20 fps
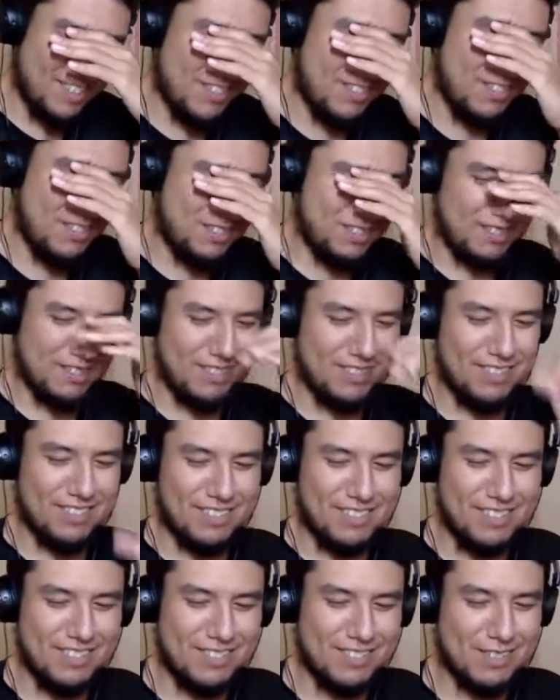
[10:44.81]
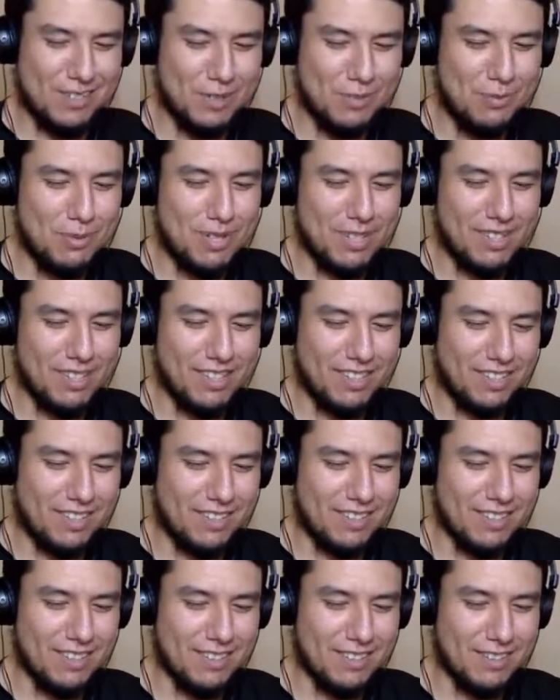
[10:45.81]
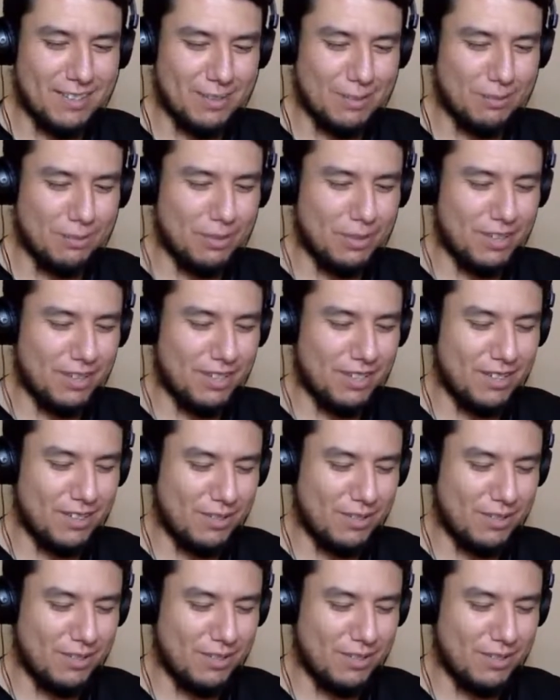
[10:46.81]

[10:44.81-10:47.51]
Jesus, this could be like the split in